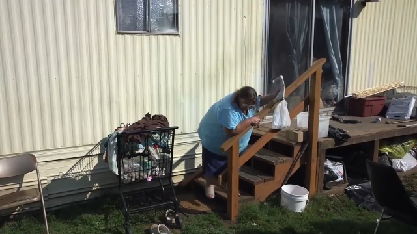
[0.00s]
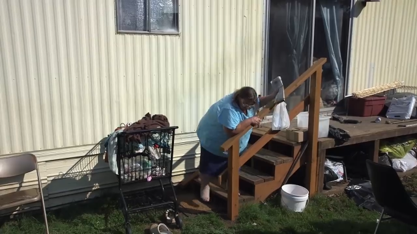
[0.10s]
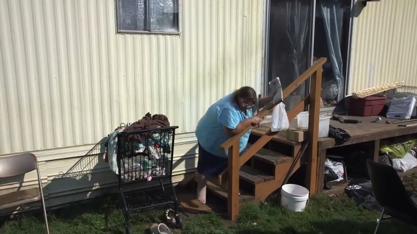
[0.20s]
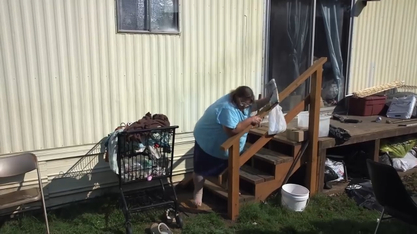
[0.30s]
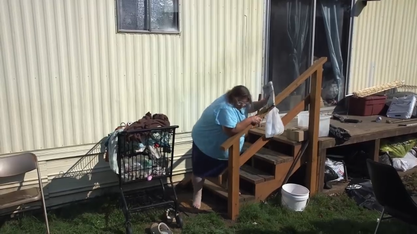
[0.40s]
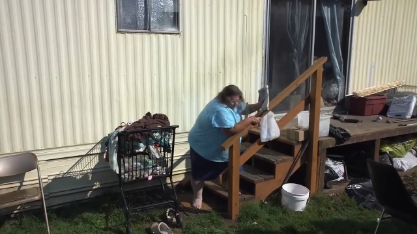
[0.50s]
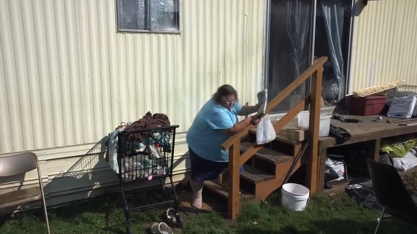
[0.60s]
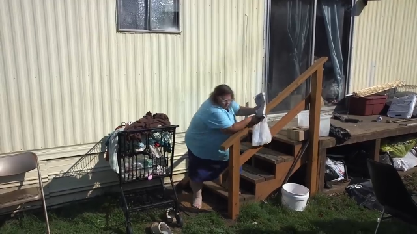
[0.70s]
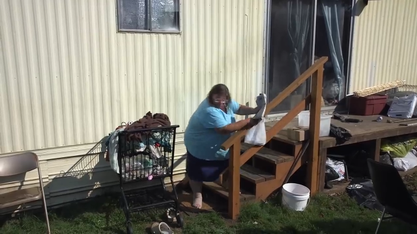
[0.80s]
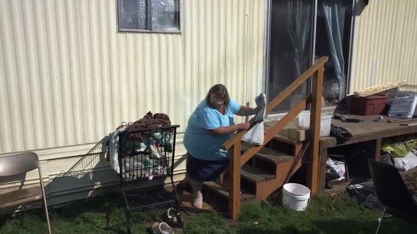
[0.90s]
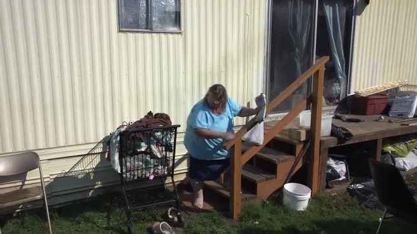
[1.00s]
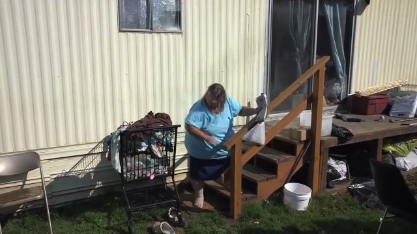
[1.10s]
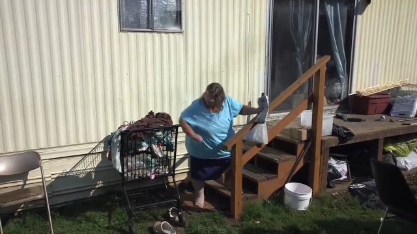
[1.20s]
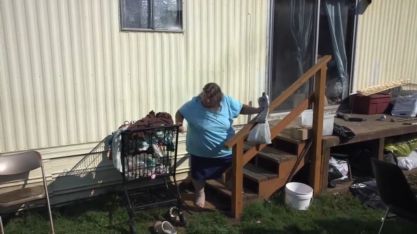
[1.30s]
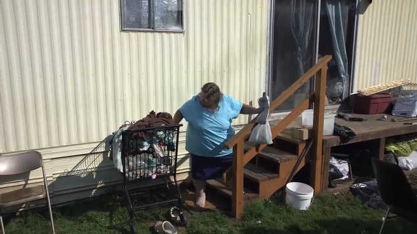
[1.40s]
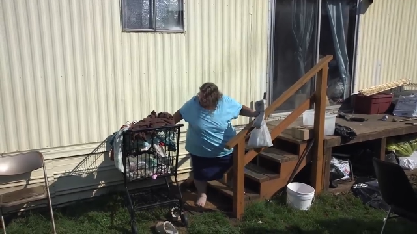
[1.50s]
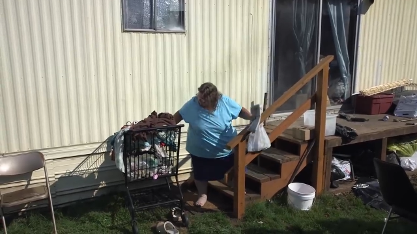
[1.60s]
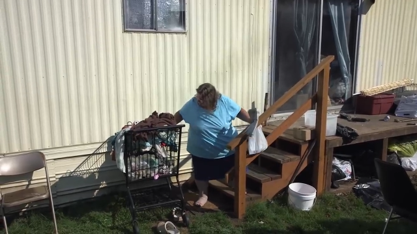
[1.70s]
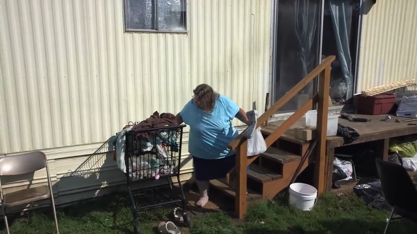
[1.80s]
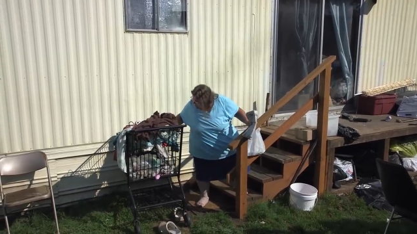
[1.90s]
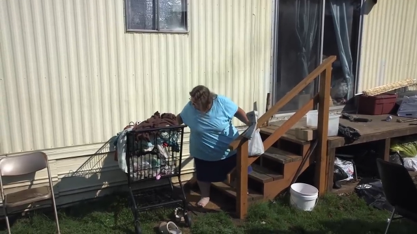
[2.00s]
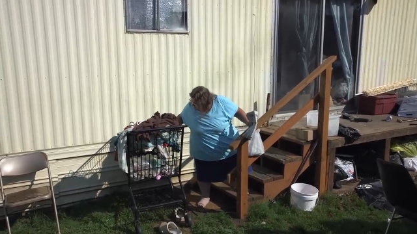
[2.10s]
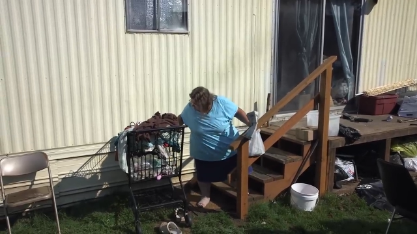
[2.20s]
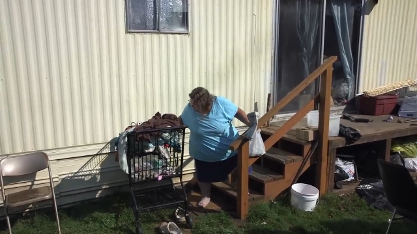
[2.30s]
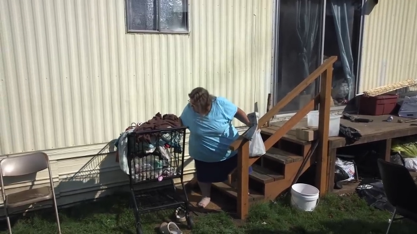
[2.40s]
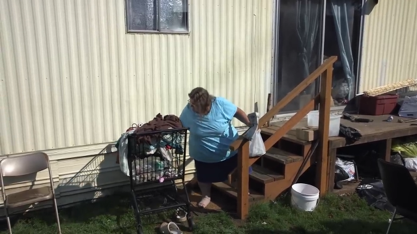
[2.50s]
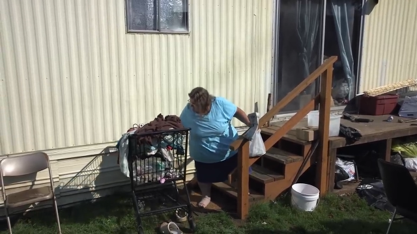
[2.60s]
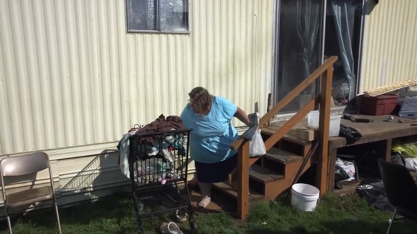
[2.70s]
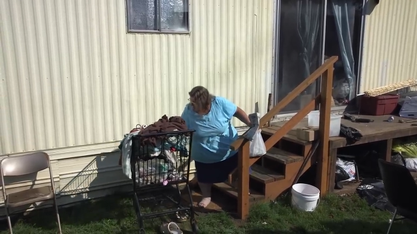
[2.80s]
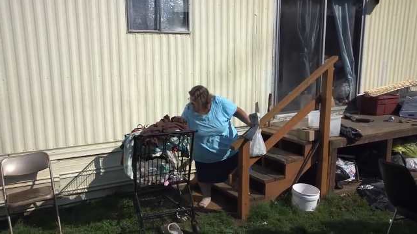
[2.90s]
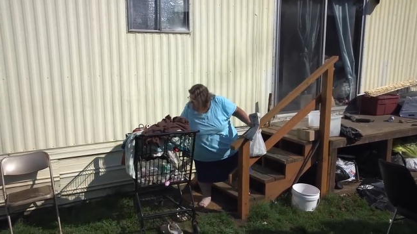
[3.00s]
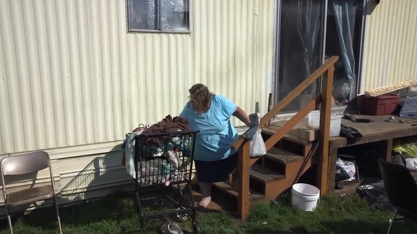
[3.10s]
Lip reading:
Nobody's mouth can be seen.